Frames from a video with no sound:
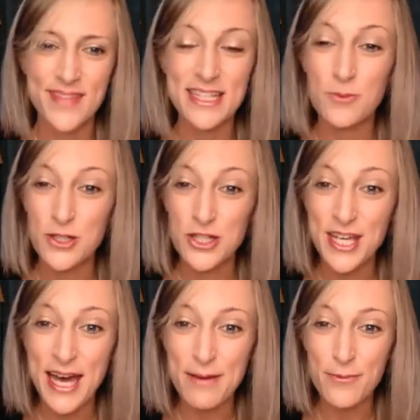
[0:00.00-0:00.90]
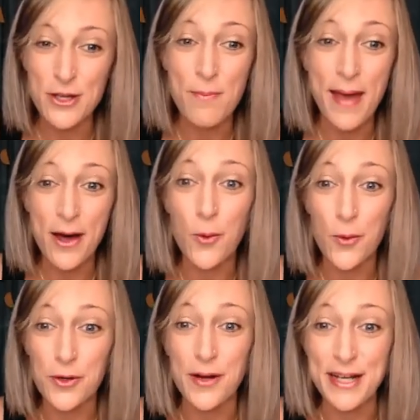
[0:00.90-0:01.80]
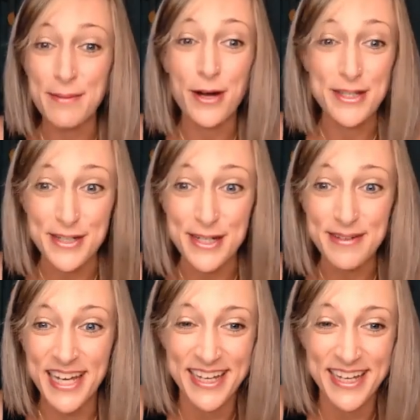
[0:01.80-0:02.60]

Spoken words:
That's what you get when you mail order in a president.